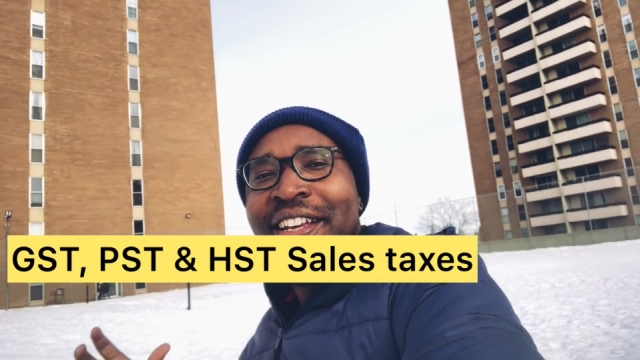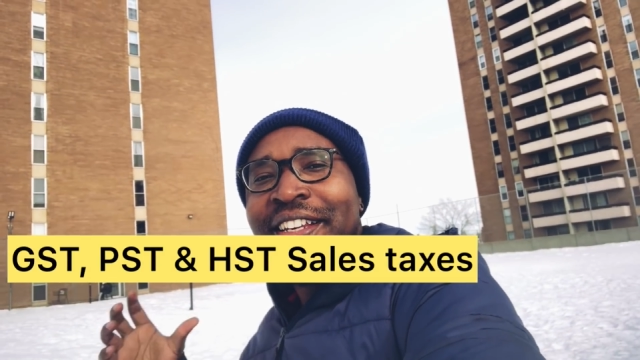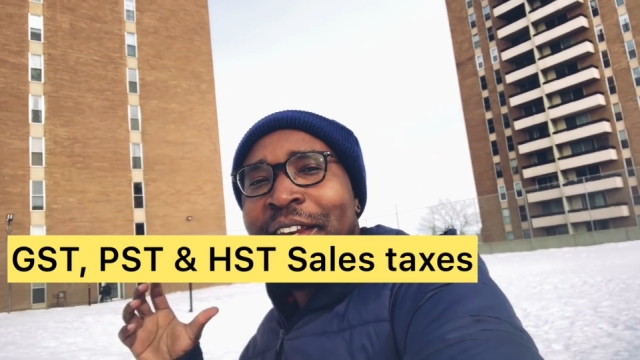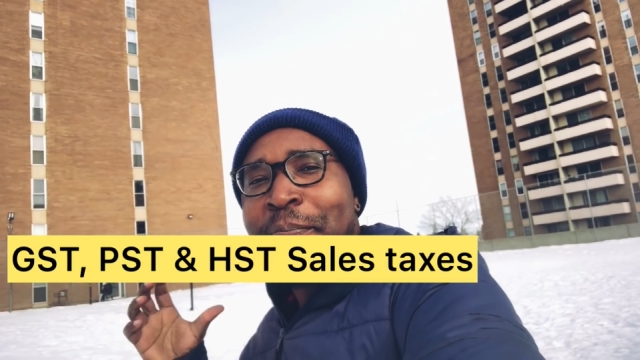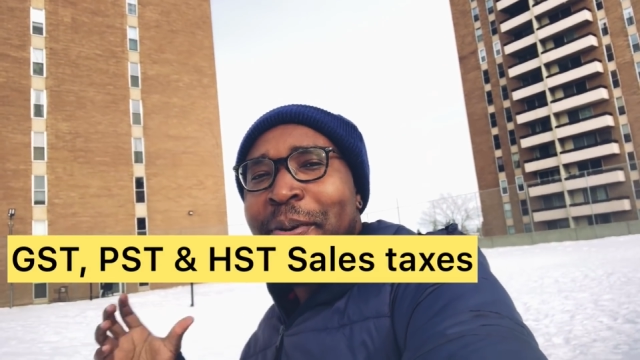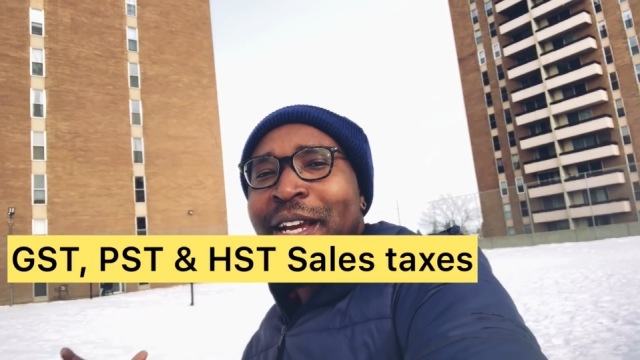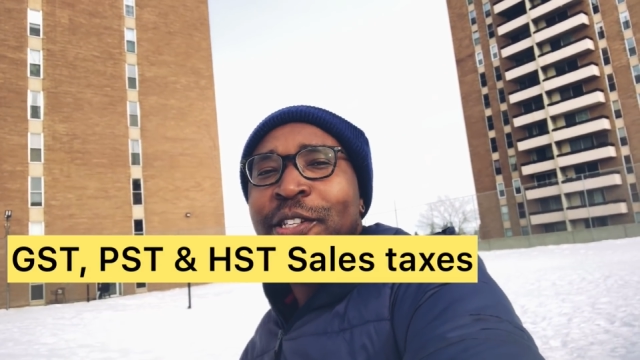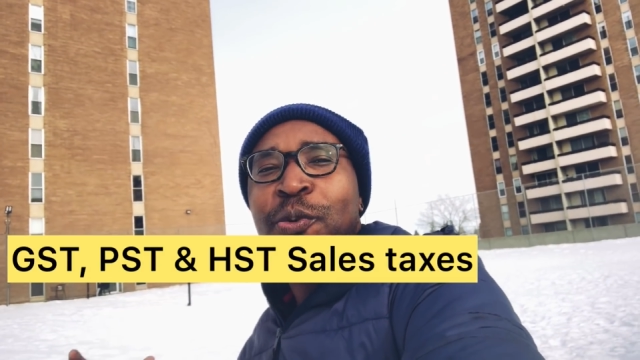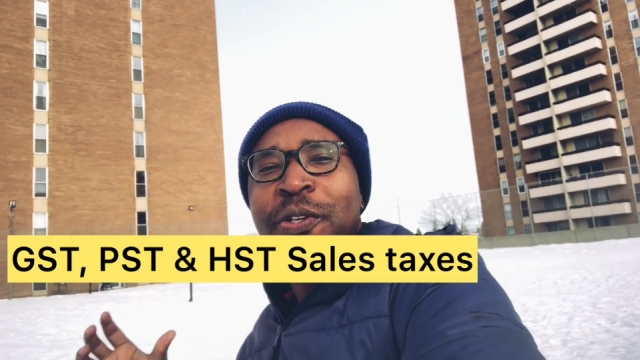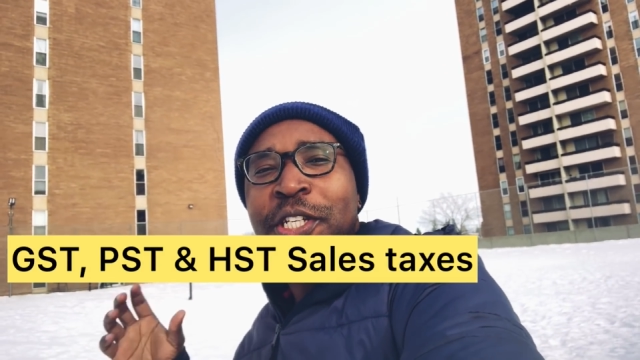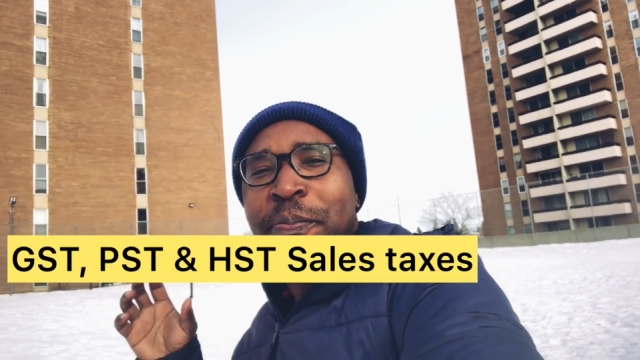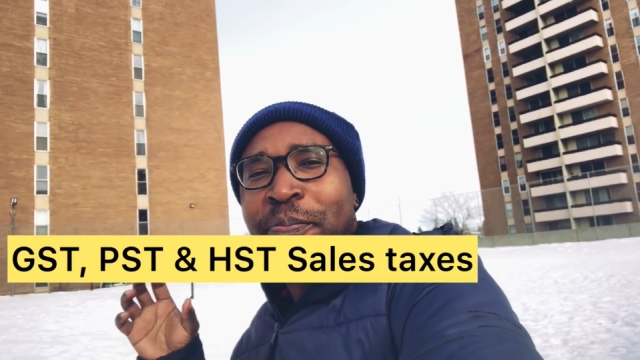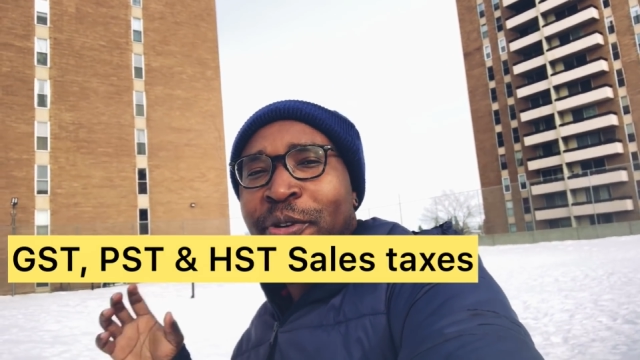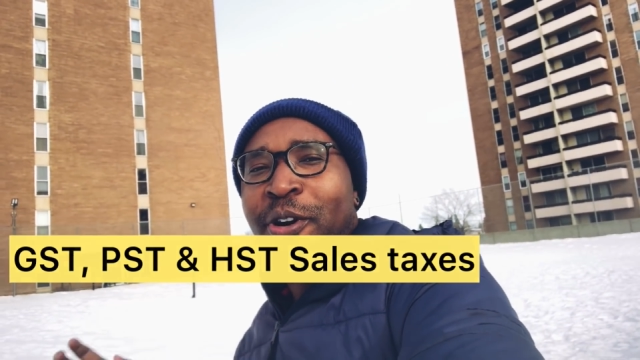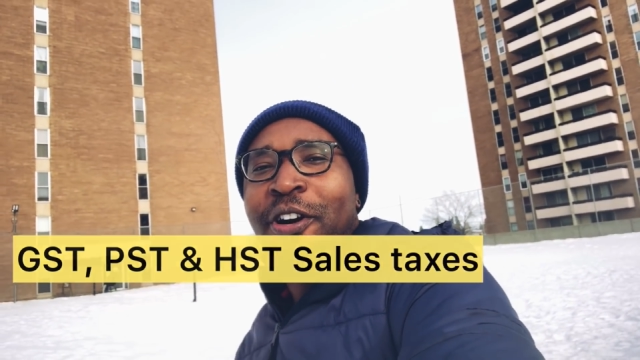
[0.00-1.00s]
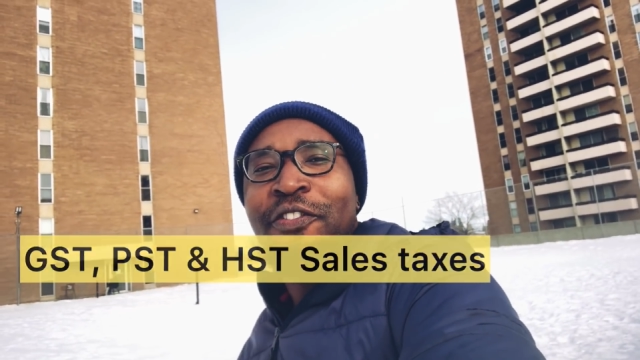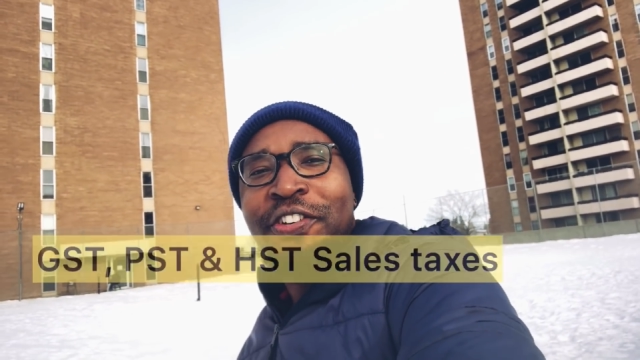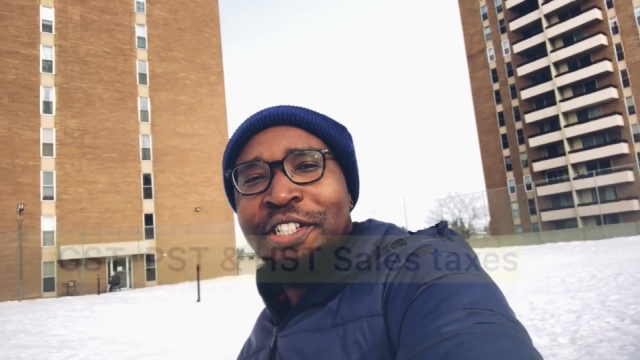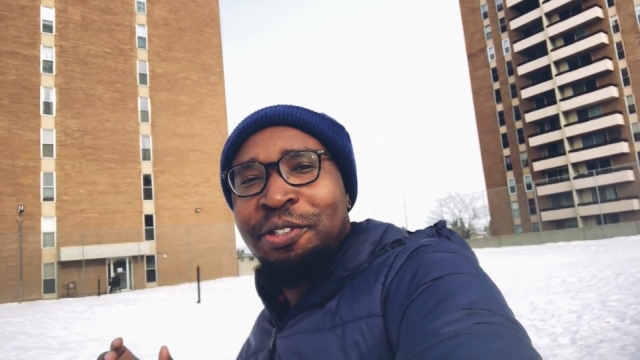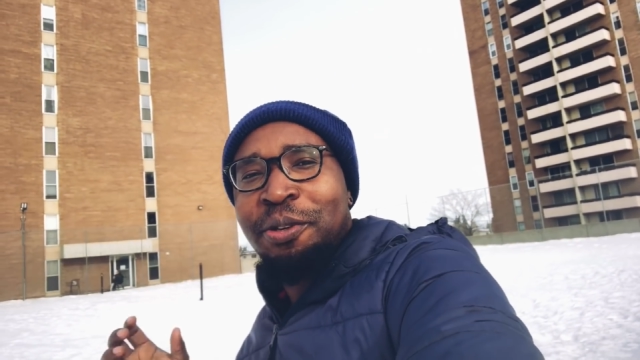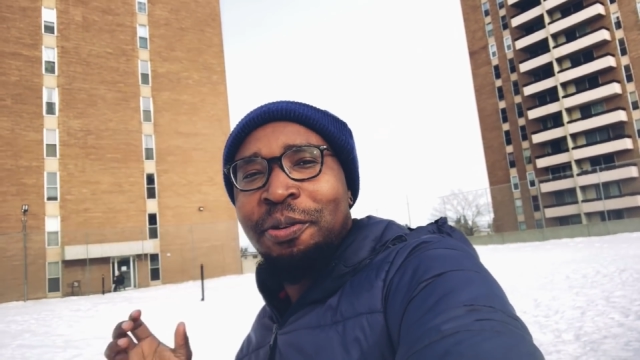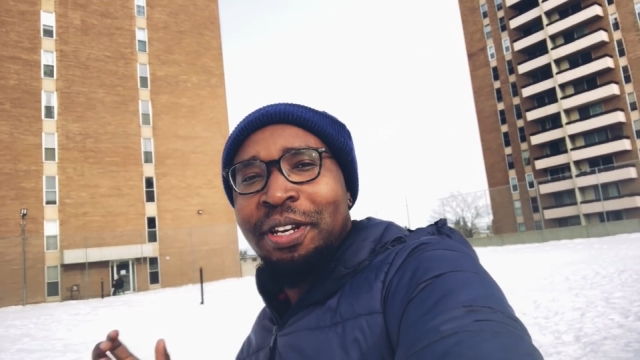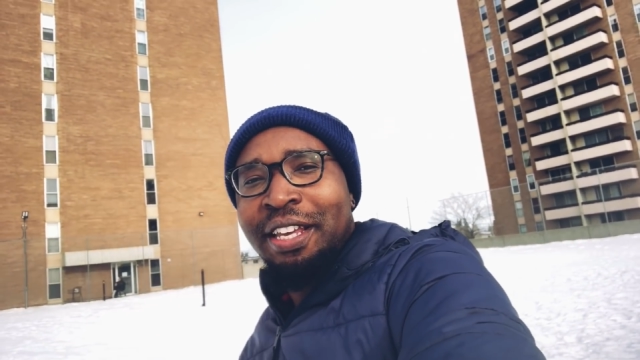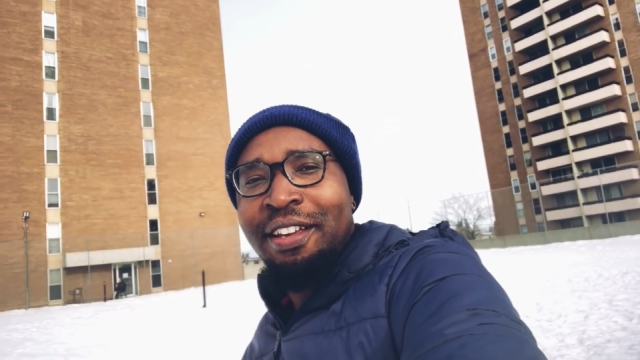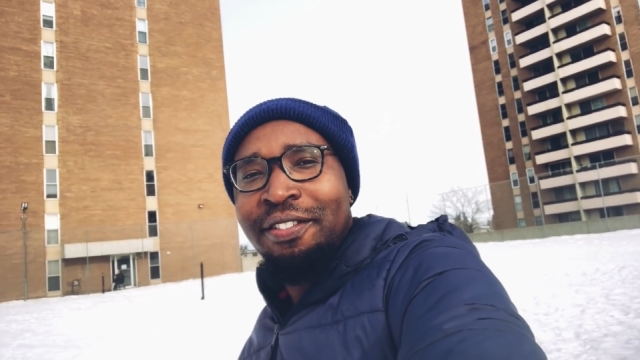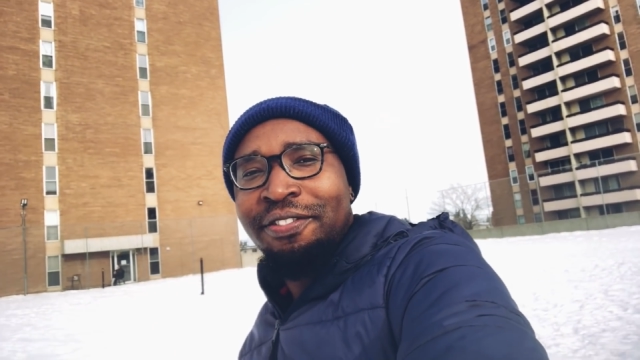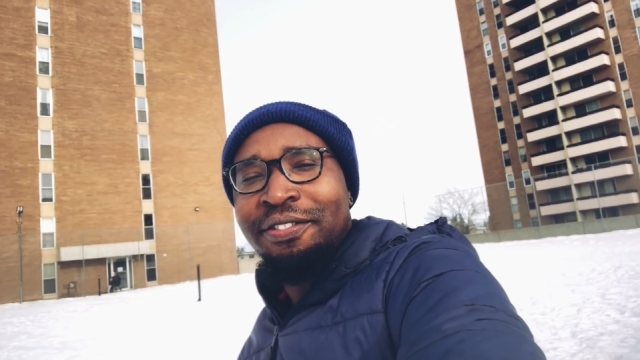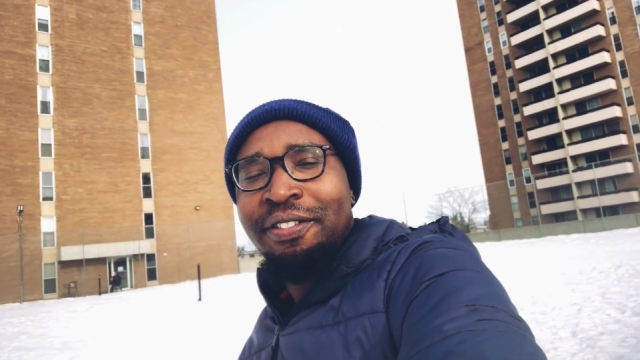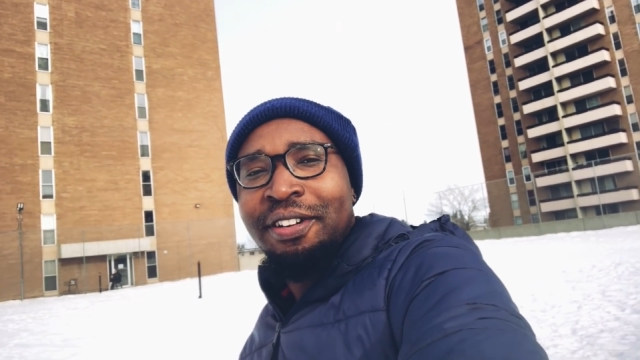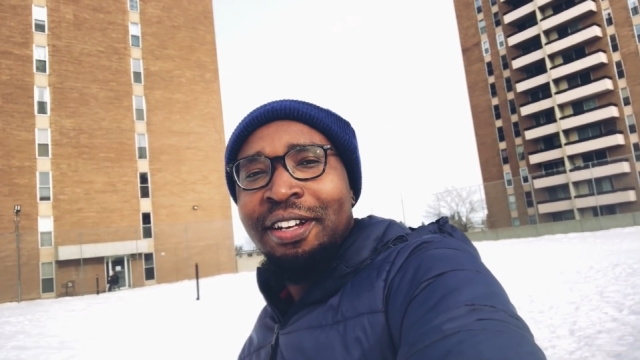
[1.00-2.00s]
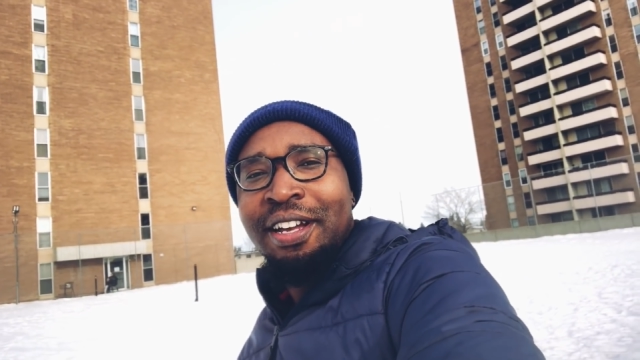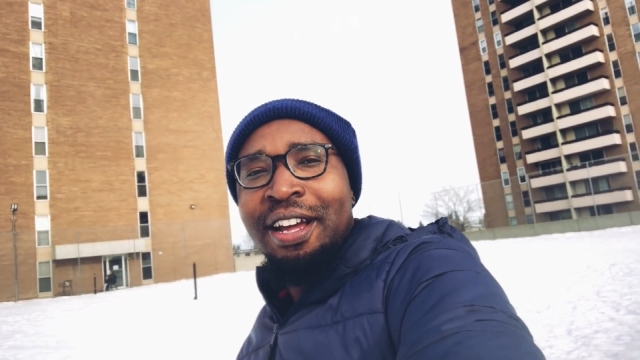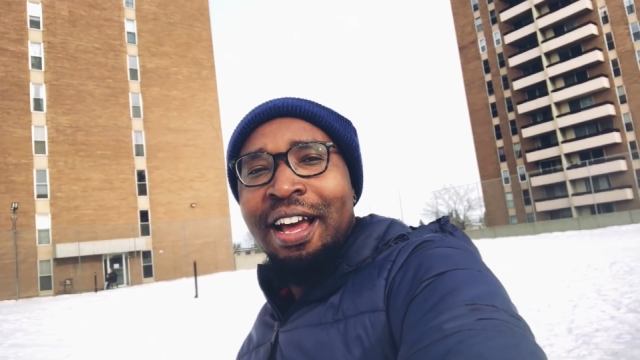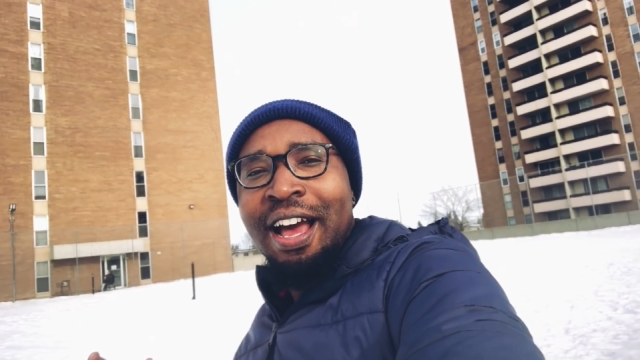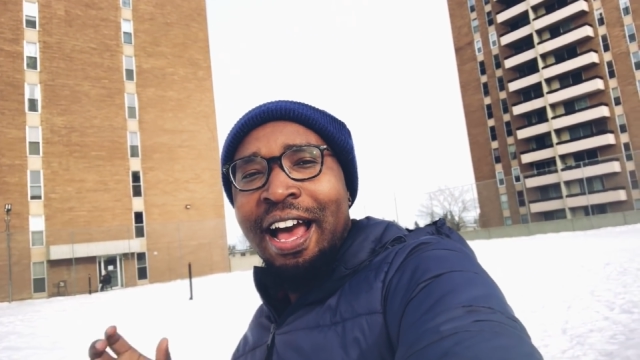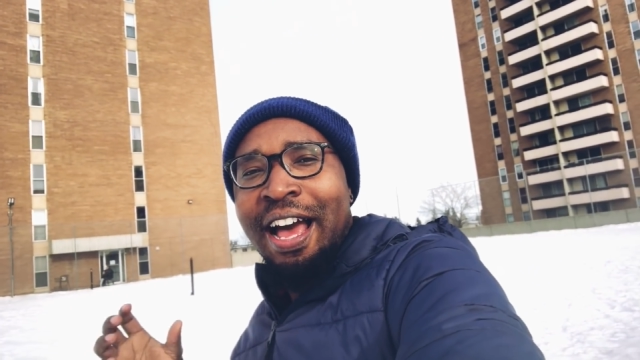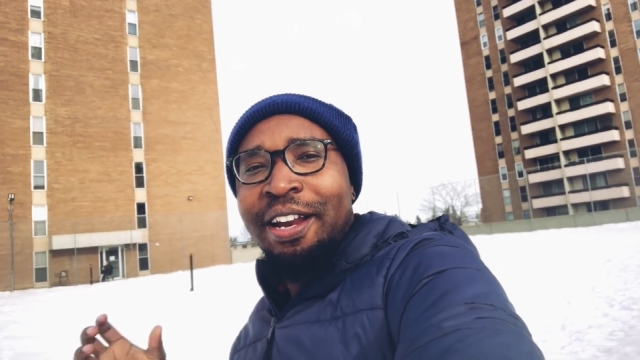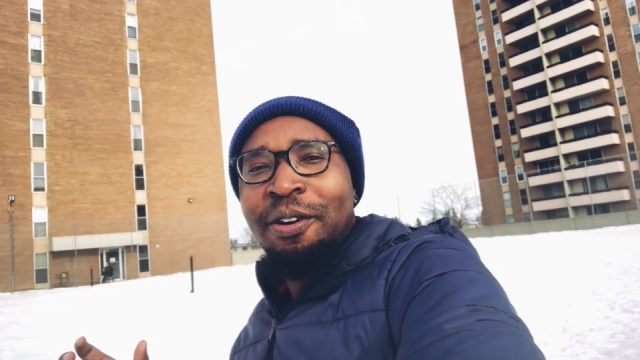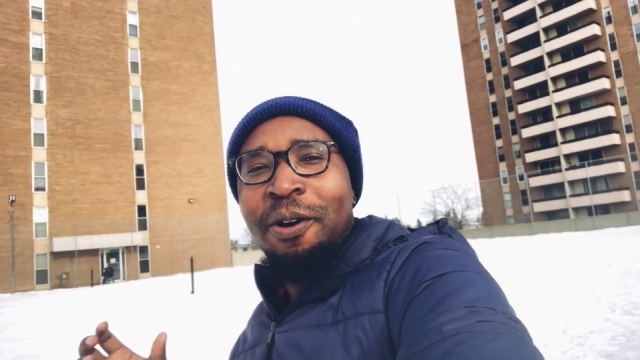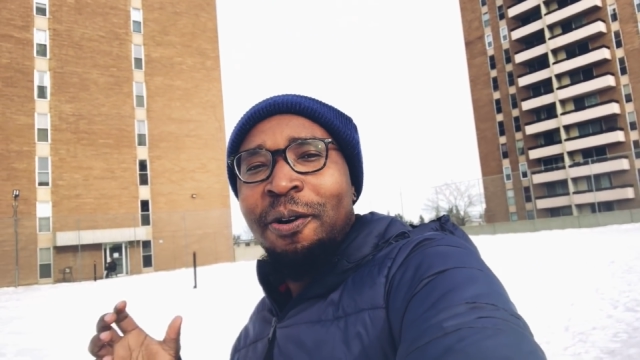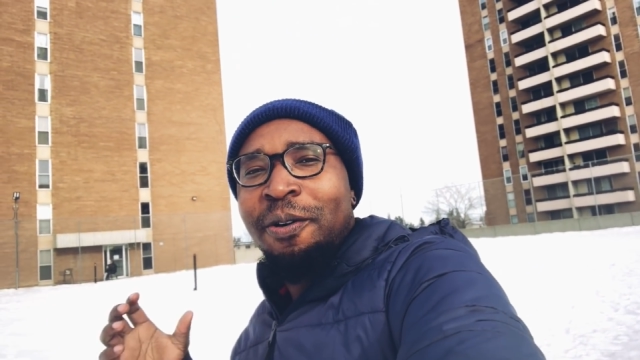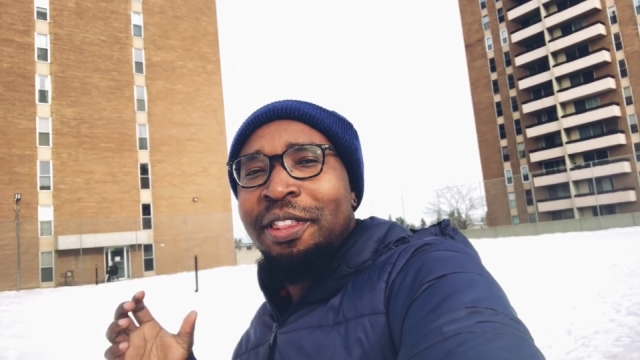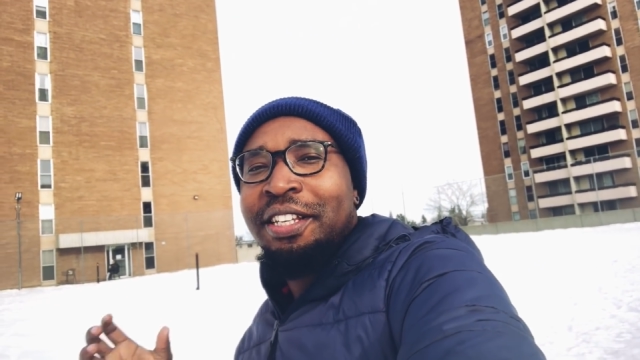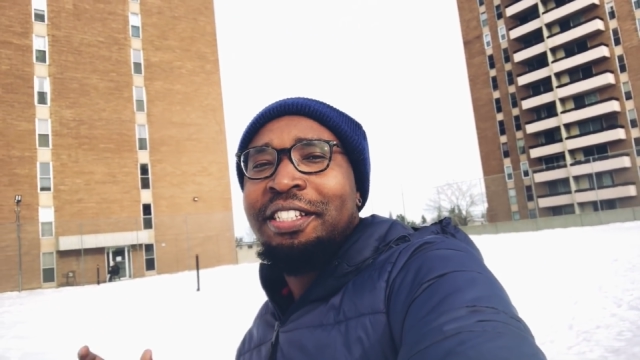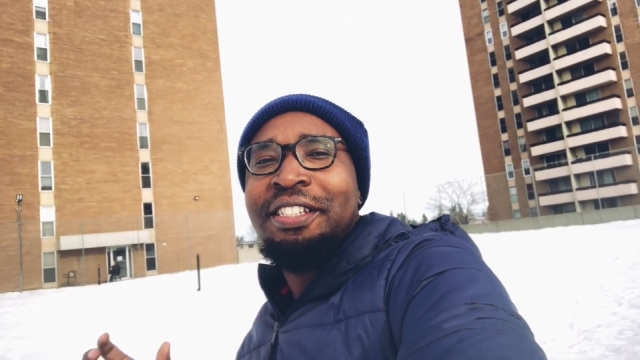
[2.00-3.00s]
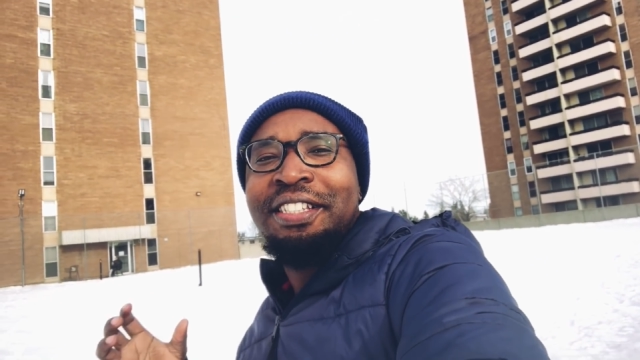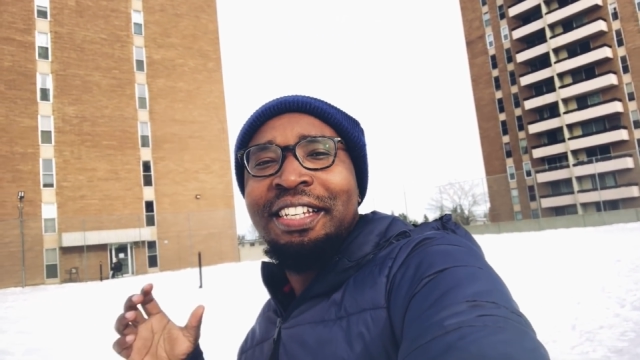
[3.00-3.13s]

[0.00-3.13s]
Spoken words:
depends which province you live, and all this is